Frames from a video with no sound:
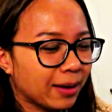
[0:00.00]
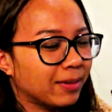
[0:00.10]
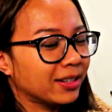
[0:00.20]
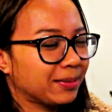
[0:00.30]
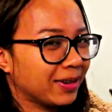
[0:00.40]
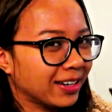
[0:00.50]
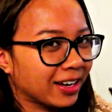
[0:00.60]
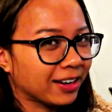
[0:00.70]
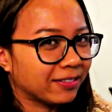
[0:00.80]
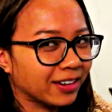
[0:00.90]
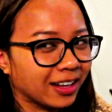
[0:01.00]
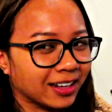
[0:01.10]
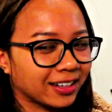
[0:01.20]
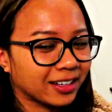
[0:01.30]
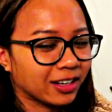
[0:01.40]
But it's pretty good for
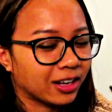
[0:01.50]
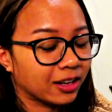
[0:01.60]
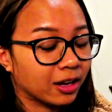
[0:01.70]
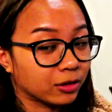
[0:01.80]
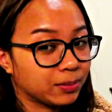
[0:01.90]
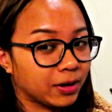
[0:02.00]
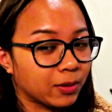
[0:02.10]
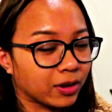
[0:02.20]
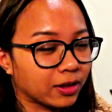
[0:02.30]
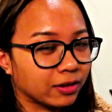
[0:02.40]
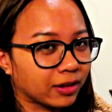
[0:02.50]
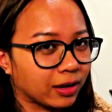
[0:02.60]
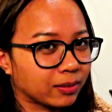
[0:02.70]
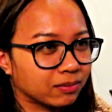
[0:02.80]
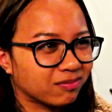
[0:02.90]
like, it was pretty worth it
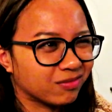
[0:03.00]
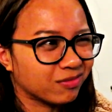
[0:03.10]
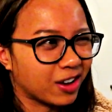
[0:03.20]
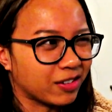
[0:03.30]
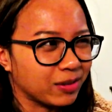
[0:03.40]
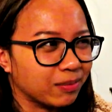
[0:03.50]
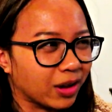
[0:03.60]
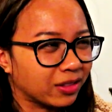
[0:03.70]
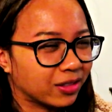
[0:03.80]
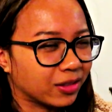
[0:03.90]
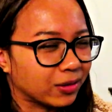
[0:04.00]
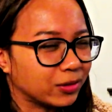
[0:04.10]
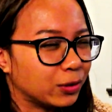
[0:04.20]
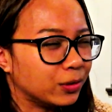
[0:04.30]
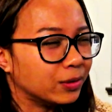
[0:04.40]
like every month or
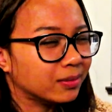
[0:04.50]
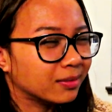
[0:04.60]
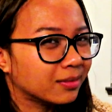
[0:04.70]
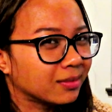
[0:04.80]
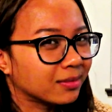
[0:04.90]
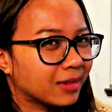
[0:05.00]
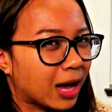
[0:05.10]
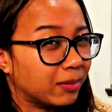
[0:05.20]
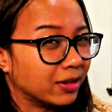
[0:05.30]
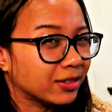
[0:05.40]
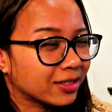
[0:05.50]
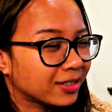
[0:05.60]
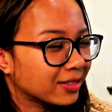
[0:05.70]
2 at most.